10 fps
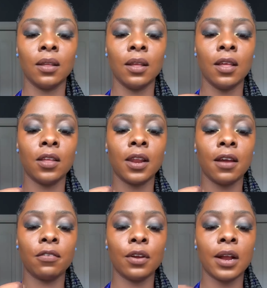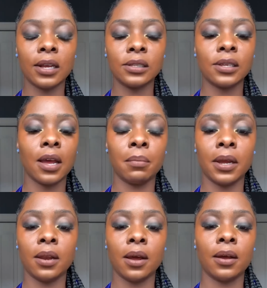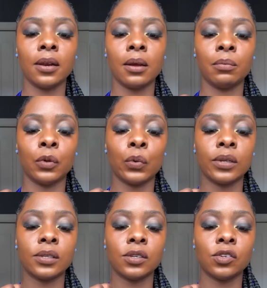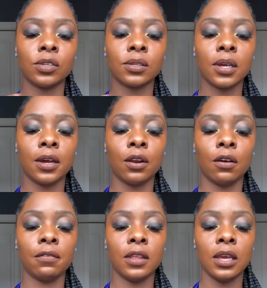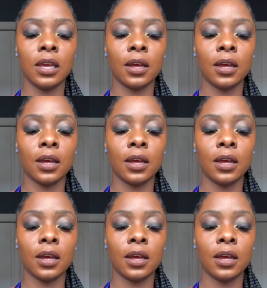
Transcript: And then after I tie my knot, I'm going to just cut off the